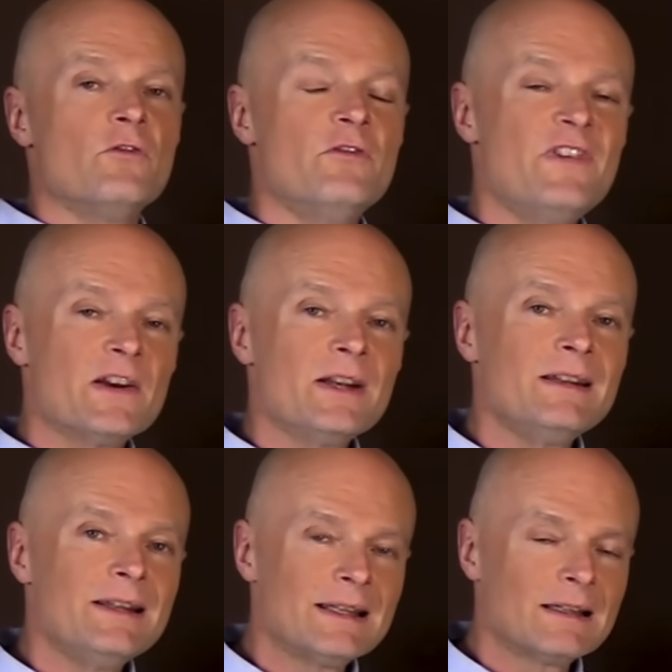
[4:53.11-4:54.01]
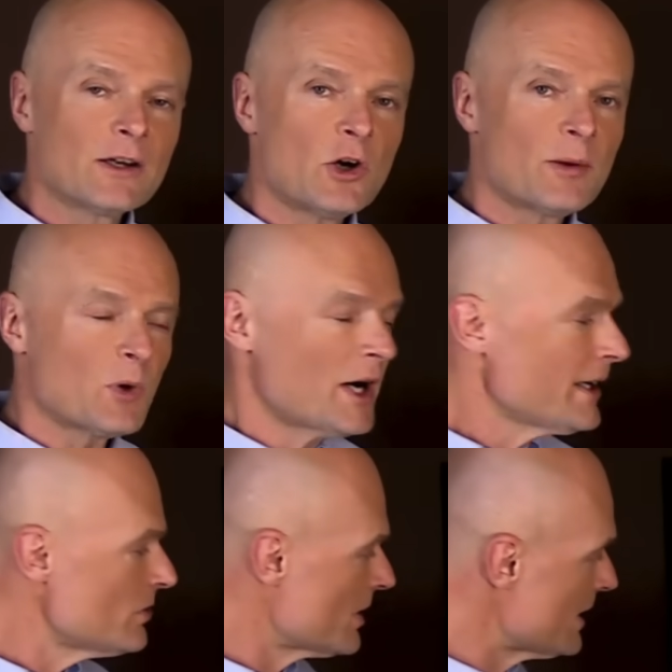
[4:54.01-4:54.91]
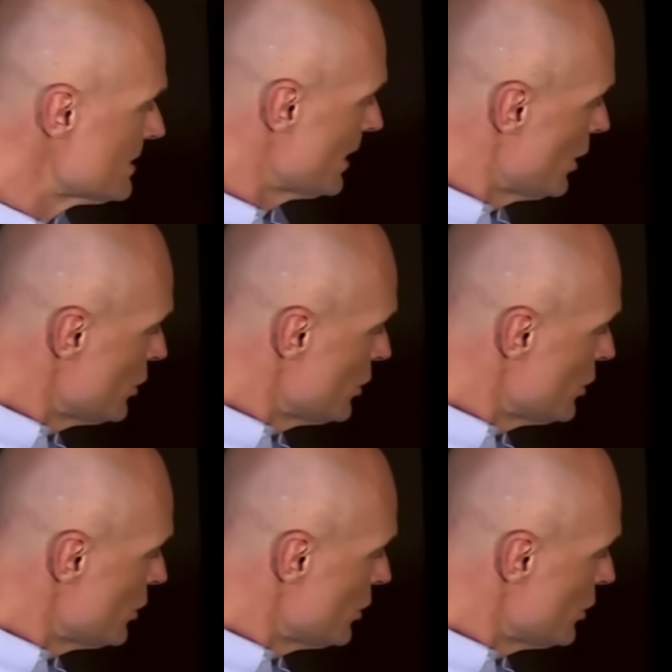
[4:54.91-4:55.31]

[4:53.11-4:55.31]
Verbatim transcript: very little carbohydrate,